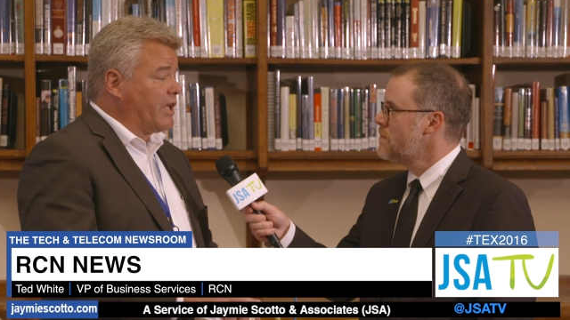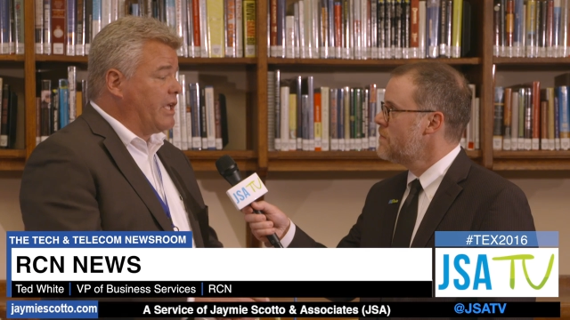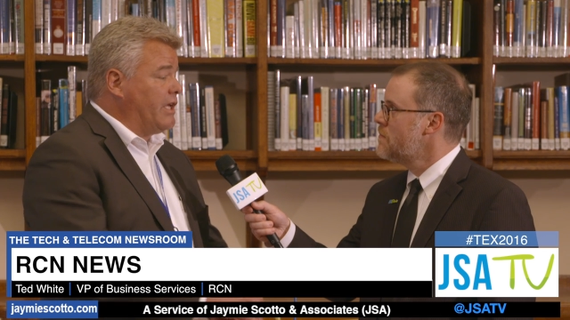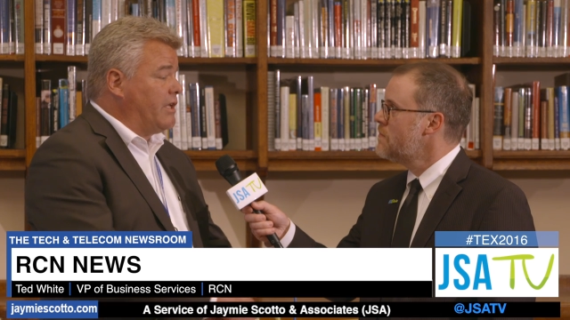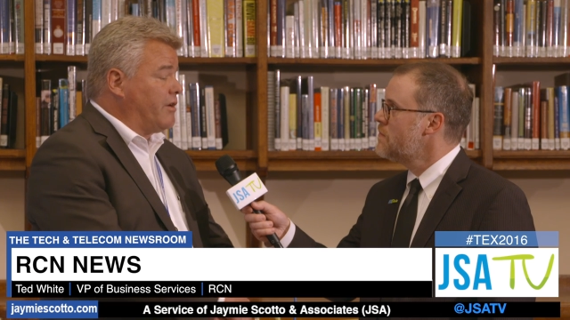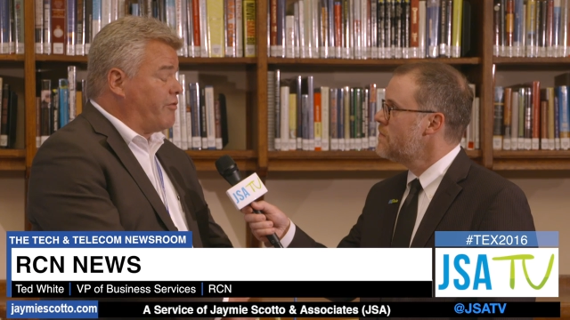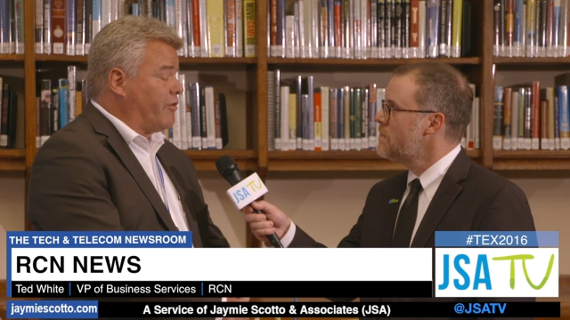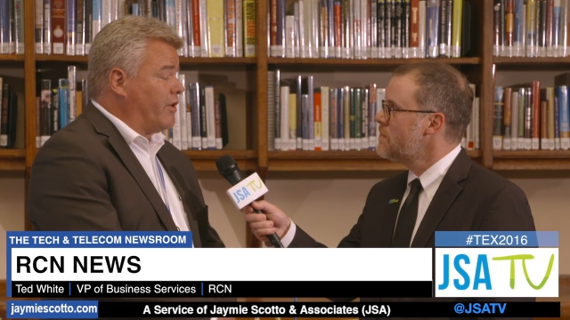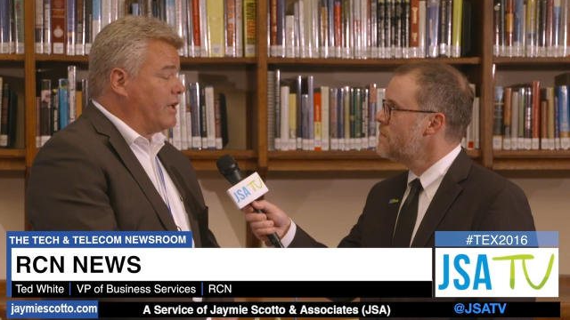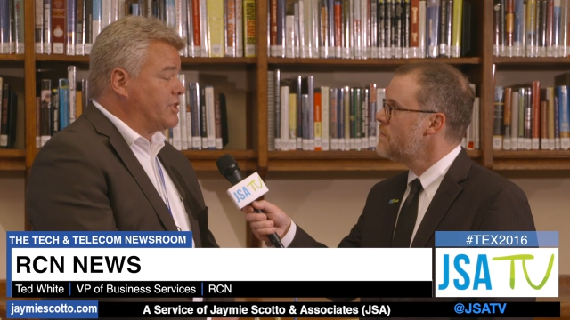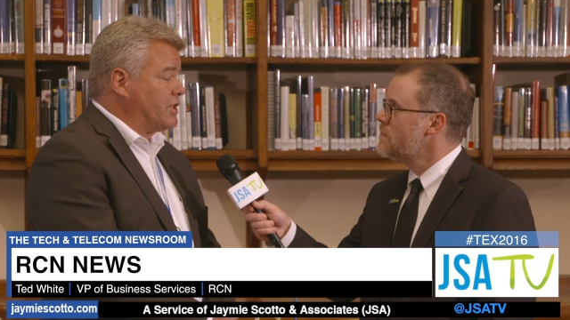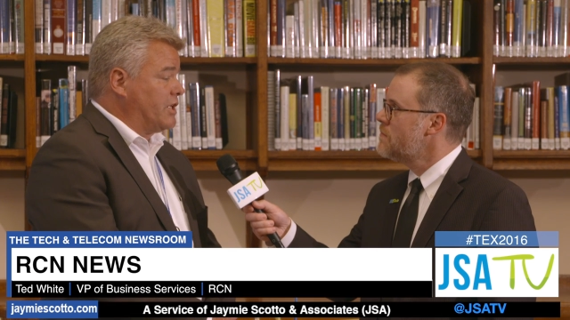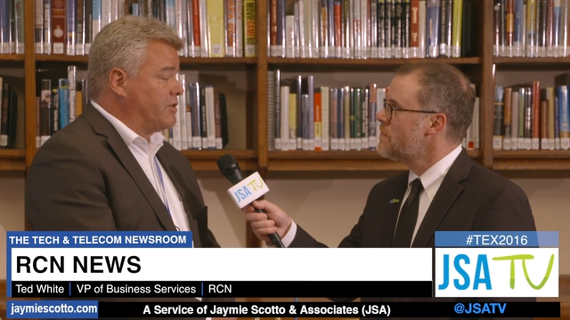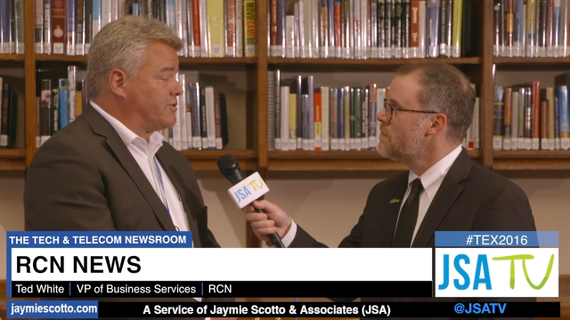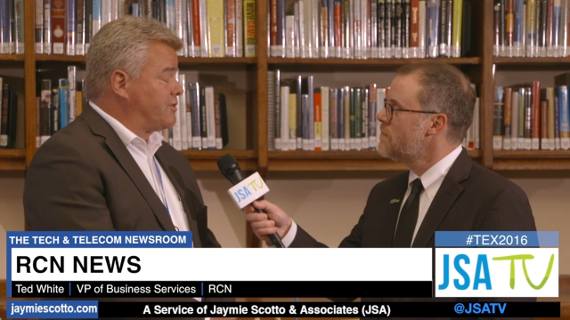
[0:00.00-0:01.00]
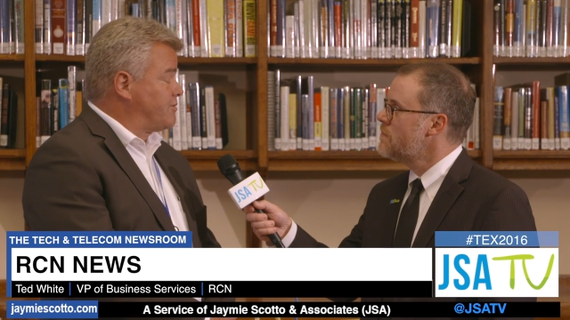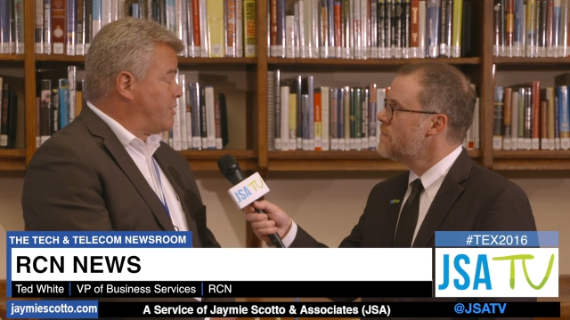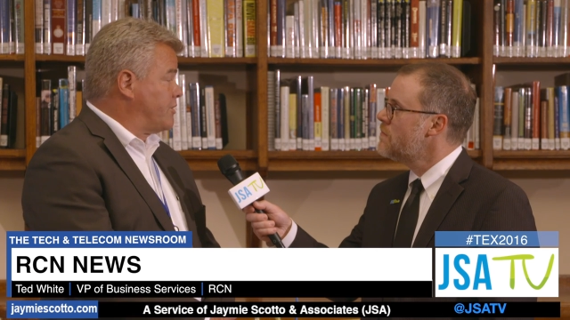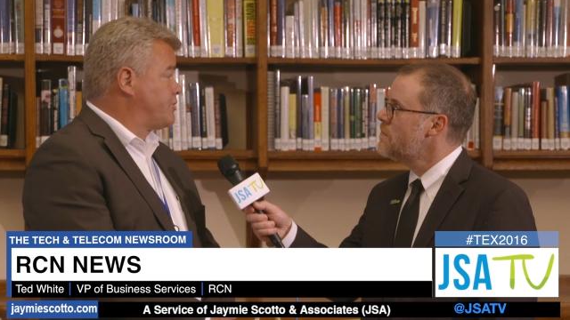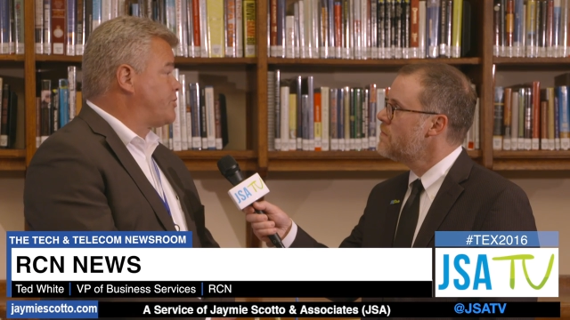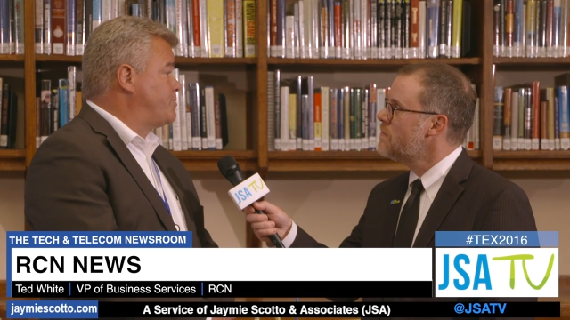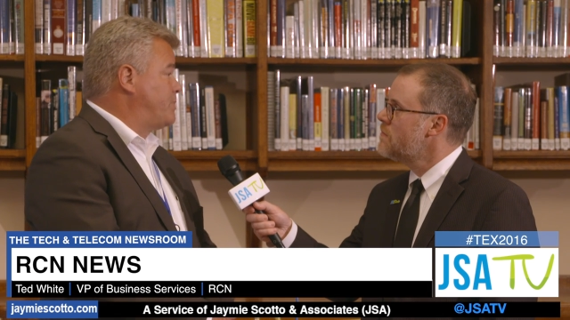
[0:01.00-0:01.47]
Speaker 1: key differentiators is
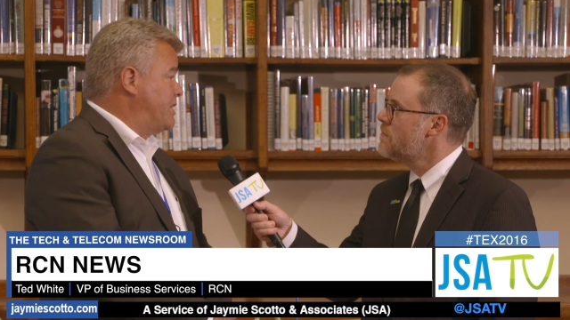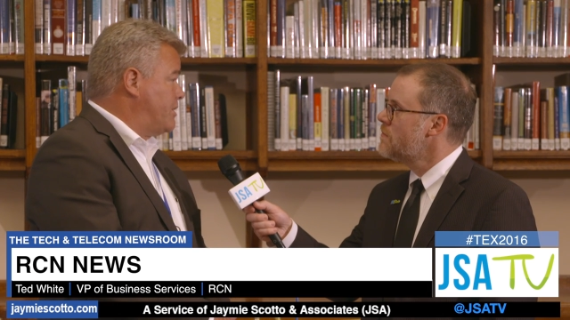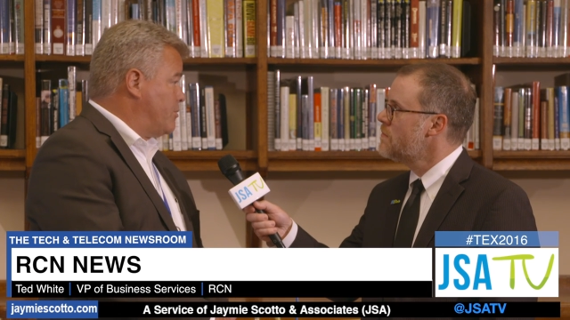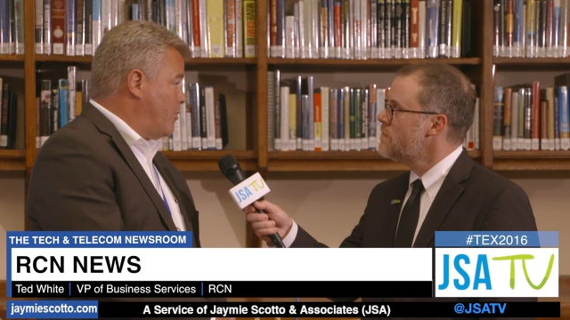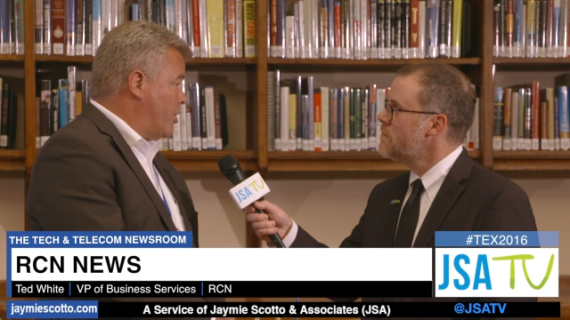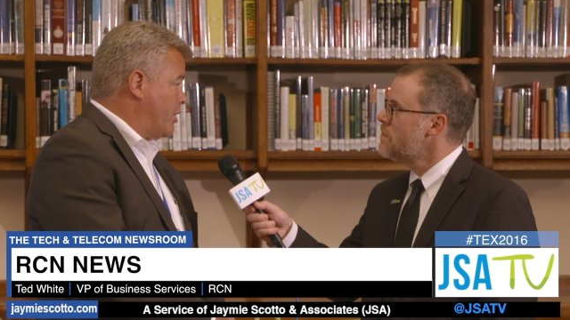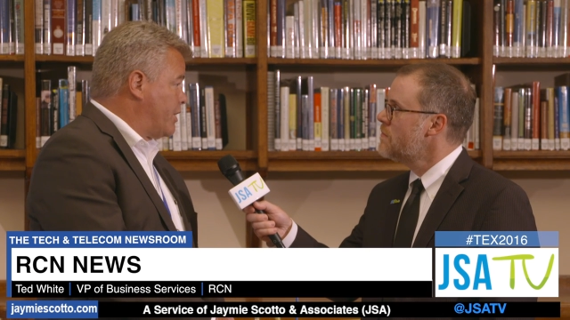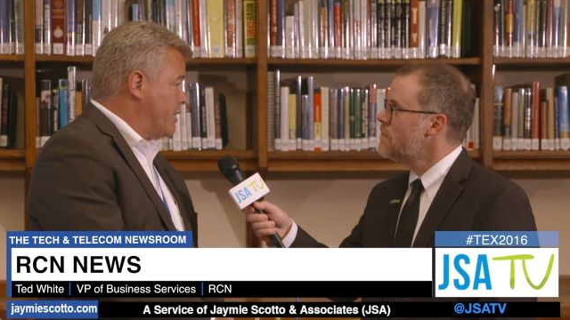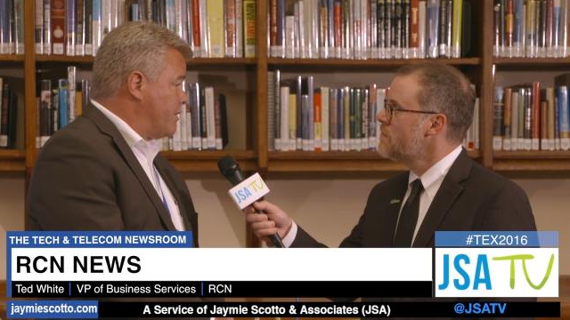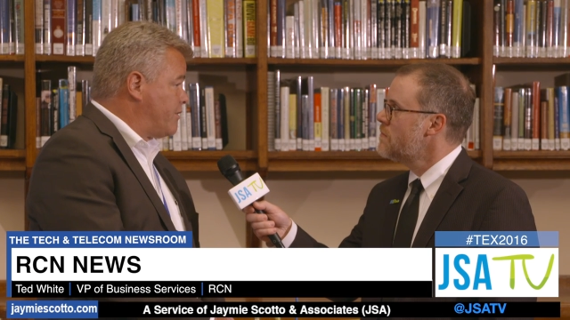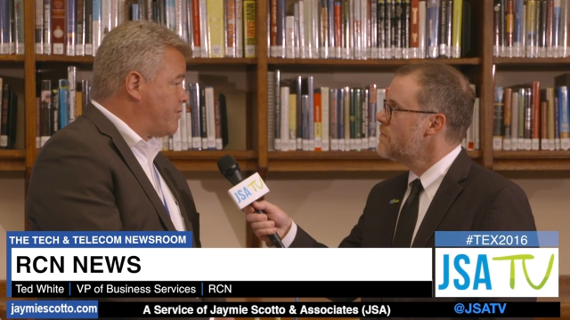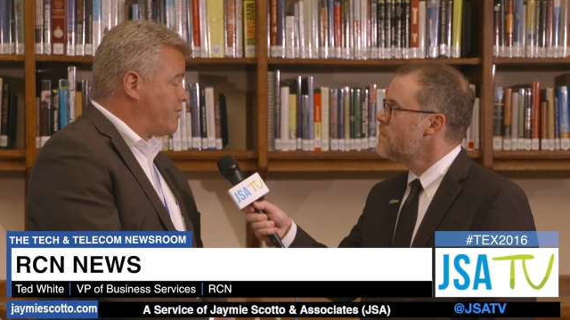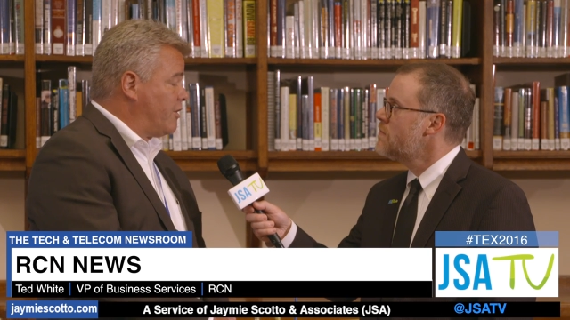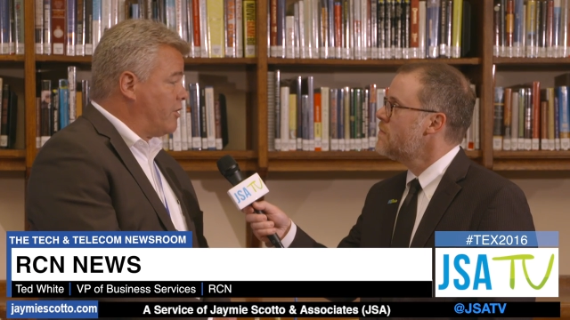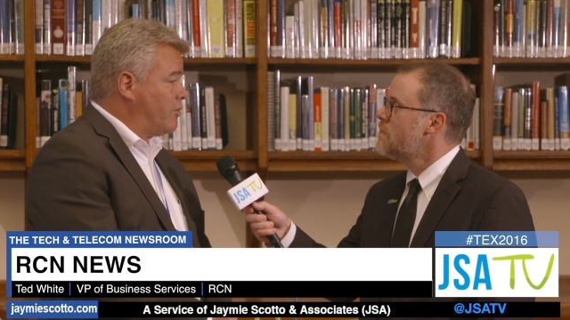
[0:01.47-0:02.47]
our speed to market. So